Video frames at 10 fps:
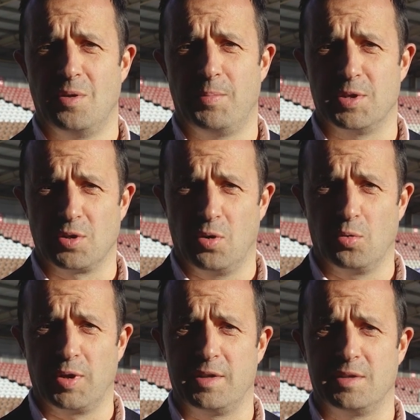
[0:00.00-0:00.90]
but to
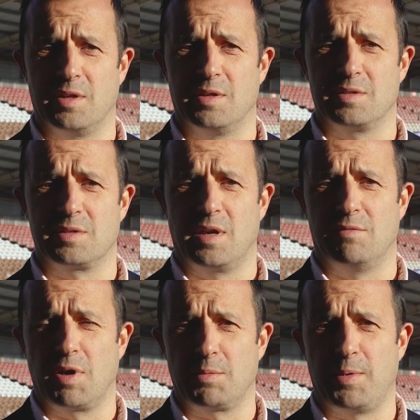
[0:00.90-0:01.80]
all Londoners
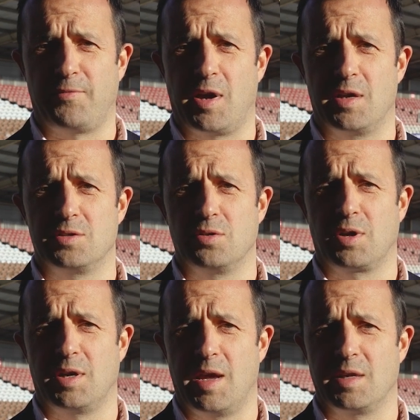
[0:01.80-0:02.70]
and rugby fans who
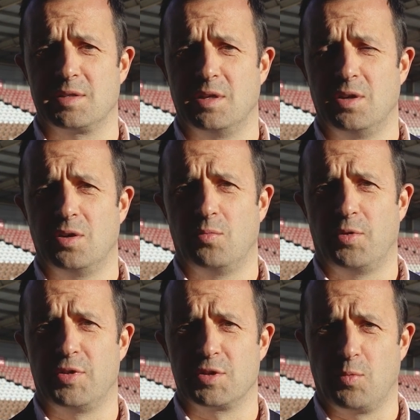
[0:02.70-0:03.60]
connect
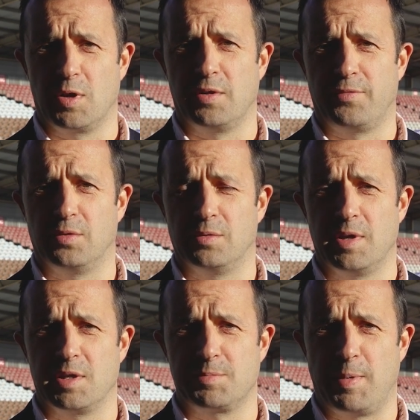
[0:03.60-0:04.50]
with this wonderful
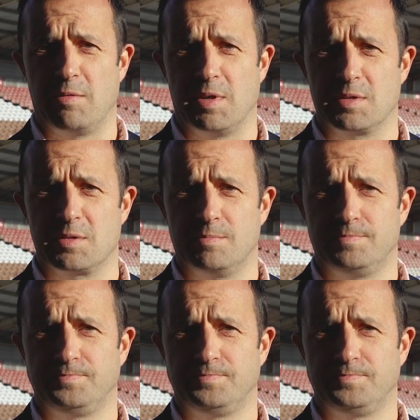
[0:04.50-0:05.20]
experience.